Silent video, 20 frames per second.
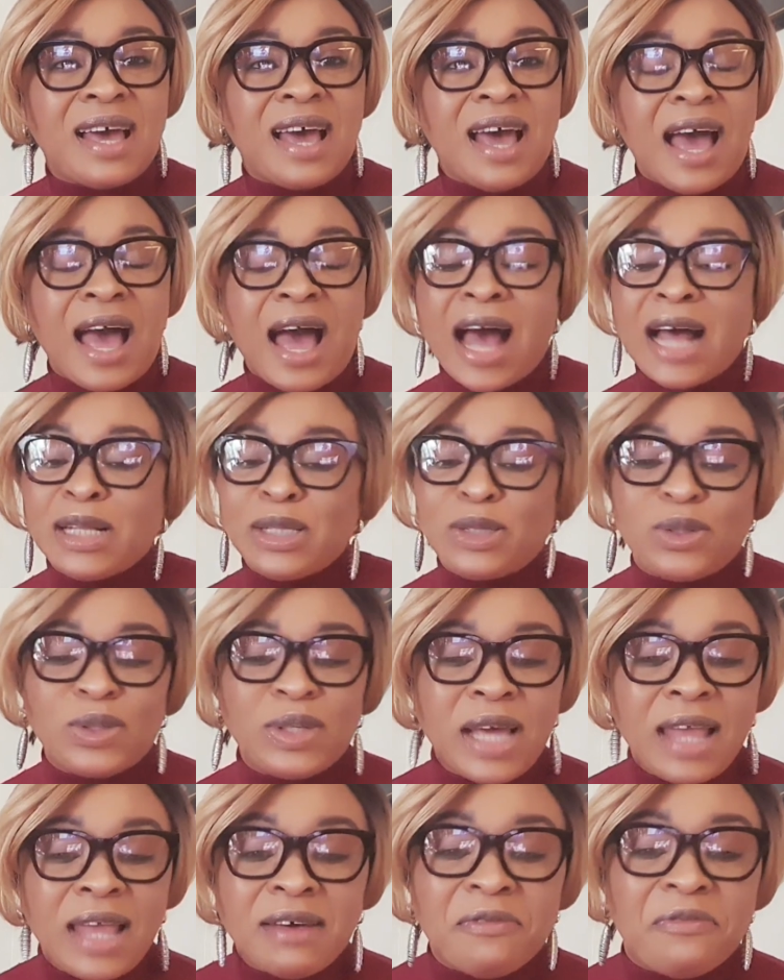And
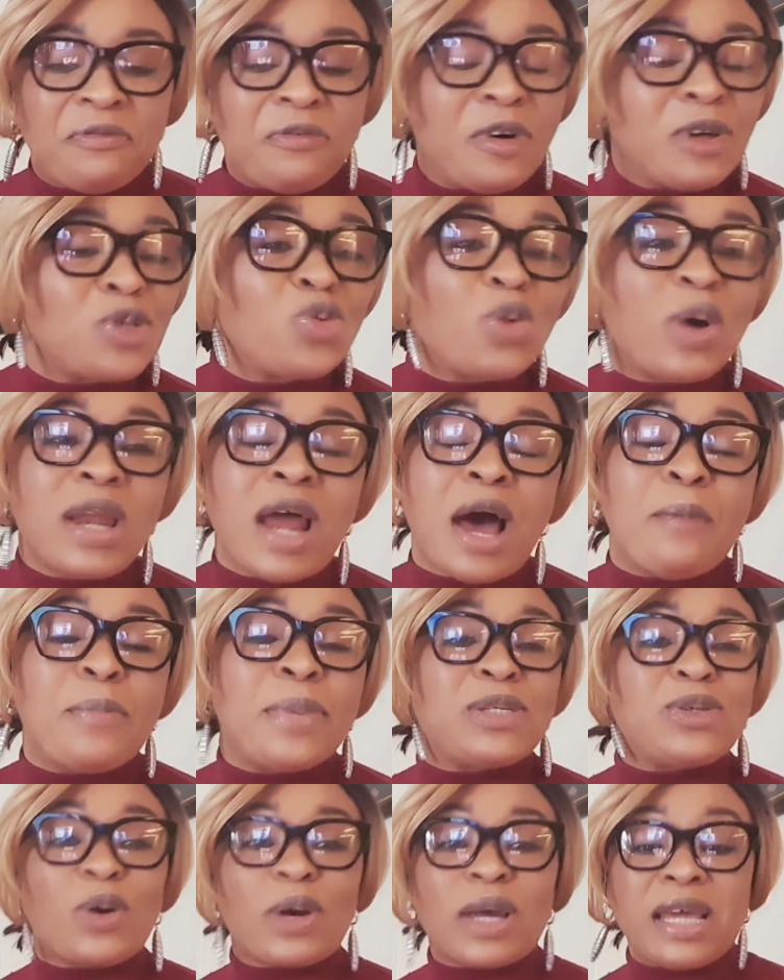today, the first one I'll be
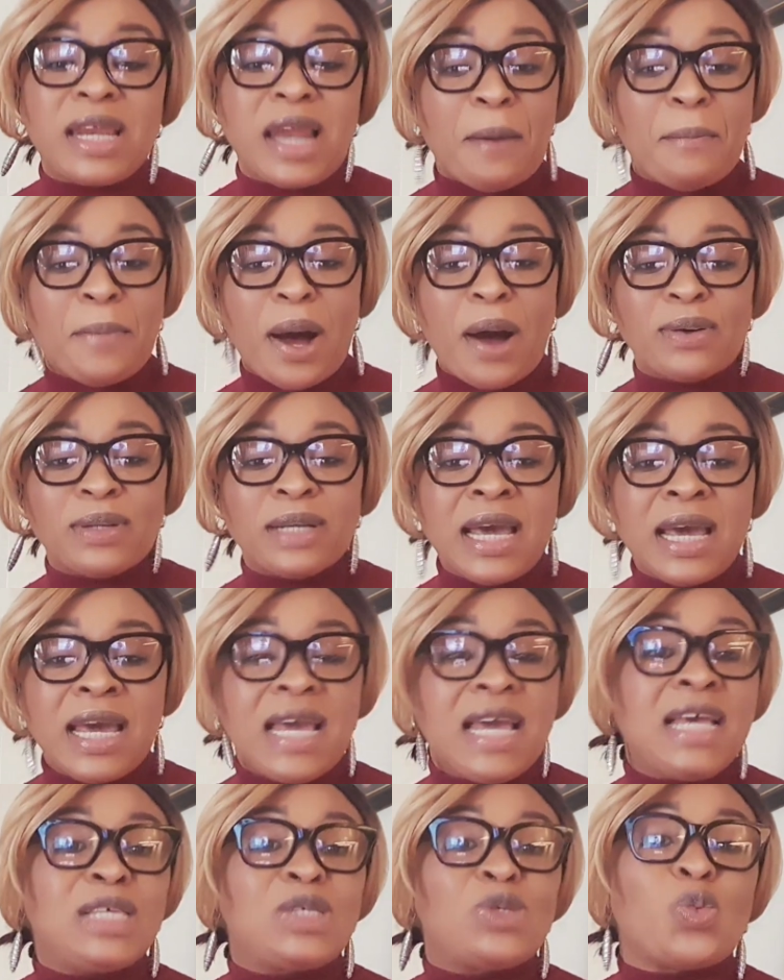talking about
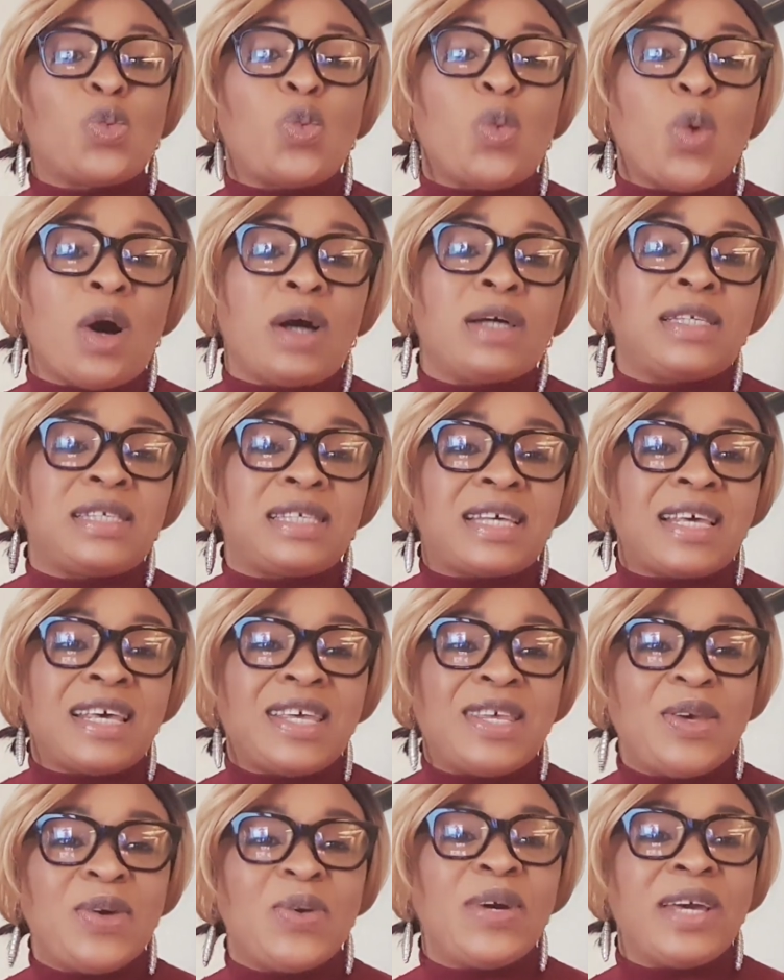is what
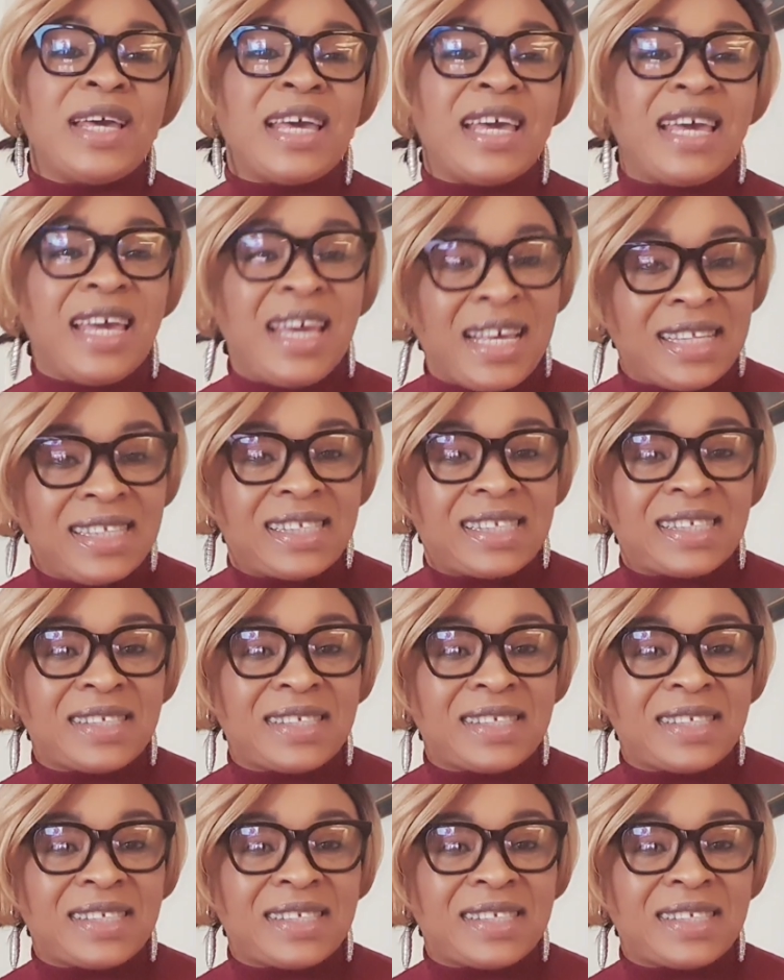you eat.